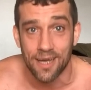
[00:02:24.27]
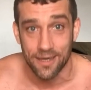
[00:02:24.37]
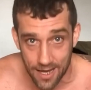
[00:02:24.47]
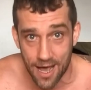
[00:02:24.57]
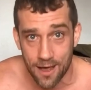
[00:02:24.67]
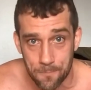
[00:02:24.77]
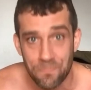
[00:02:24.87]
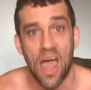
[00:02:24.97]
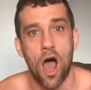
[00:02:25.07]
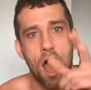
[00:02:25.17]
Yeah?
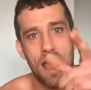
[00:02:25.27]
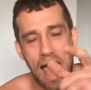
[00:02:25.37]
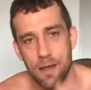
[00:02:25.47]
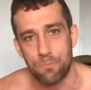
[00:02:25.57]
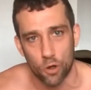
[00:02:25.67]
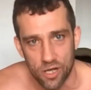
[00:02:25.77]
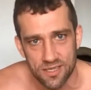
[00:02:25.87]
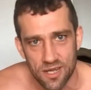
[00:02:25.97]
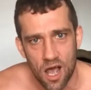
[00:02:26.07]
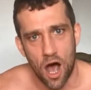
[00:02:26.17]
I hate bullies.